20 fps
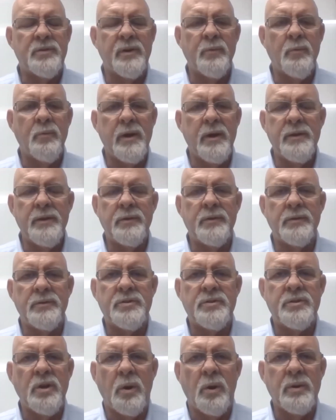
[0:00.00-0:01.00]
there any way you could
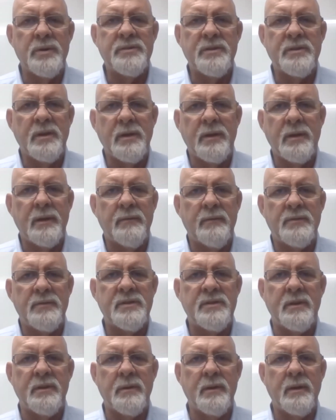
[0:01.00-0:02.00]
show us, give
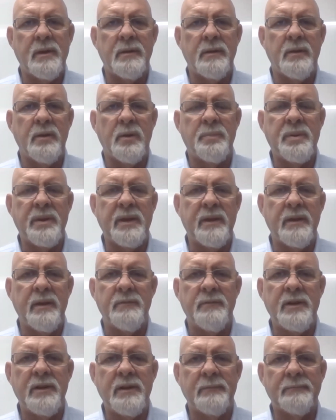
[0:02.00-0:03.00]
us a little peek
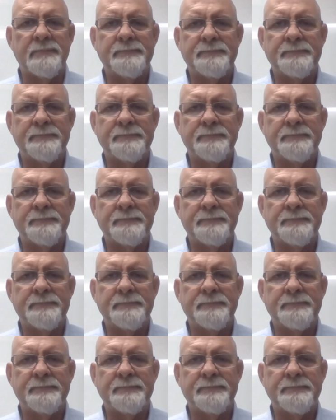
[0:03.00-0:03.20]
of it?